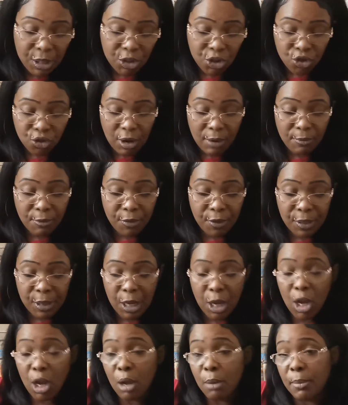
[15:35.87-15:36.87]
the Strength and
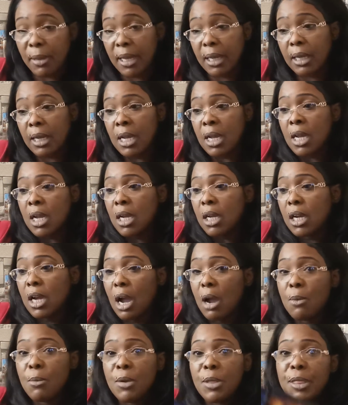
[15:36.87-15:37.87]
the Hermit.
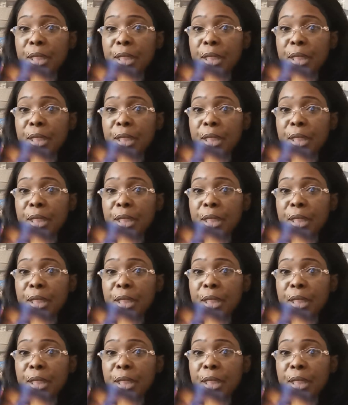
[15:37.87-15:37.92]
Going